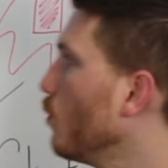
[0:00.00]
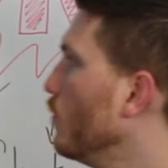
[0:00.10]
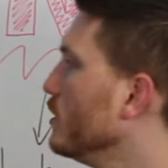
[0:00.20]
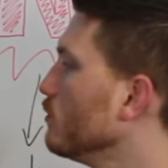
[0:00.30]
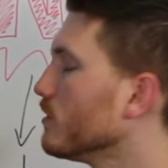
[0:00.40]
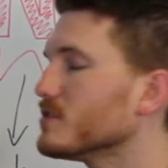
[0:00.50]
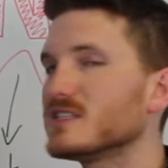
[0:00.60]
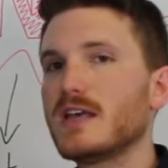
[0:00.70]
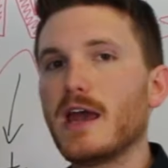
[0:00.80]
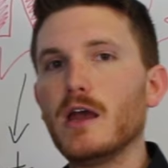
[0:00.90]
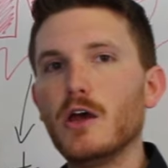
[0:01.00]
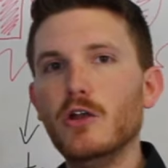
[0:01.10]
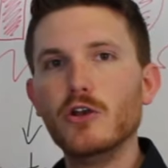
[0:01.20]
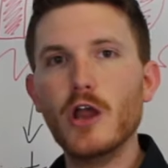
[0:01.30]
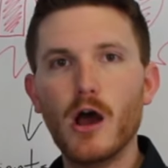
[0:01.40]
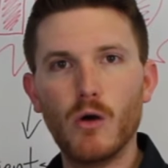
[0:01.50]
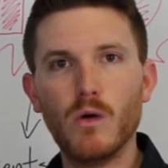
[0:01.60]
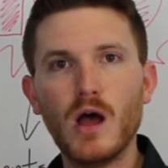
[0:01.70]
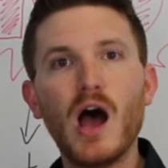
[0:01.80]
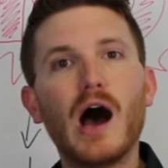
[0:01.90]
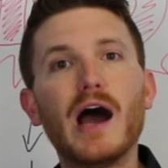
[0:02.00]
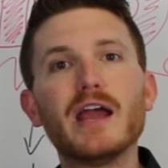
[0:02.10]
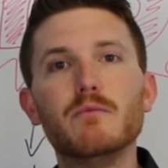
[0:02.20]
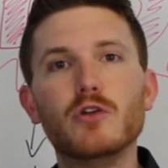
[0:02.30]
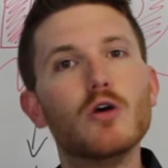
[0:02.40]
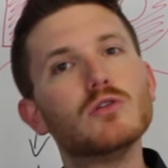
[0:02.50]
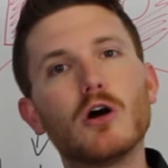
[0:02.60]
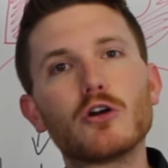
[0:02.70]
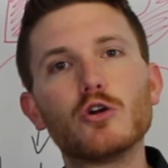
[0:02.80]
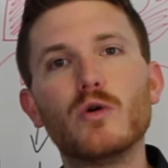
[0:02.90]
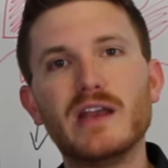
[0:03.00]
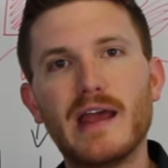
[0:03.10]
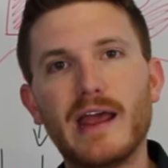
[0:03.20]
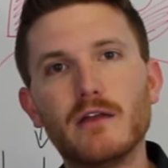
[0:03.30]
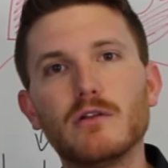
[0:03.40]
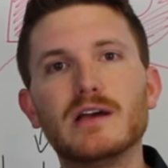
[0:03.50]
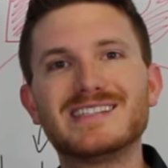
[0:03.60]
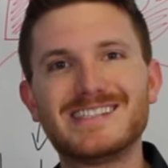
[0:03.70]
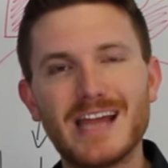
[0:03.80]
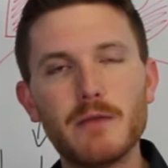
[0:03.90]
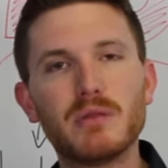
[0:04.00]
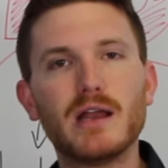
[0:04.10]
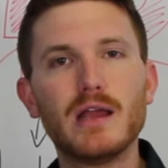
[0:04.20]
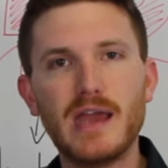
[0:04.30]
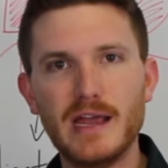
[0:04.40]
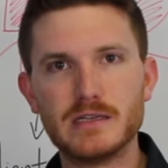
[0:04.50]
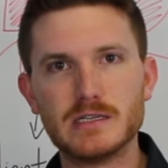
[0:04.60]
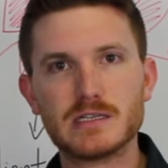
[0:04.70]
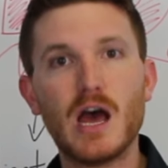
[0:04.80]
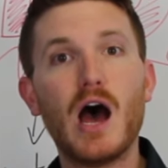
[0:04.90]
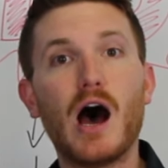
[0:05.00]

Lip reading: When you learn to say, no, I am no longer going to handle estate planning cases.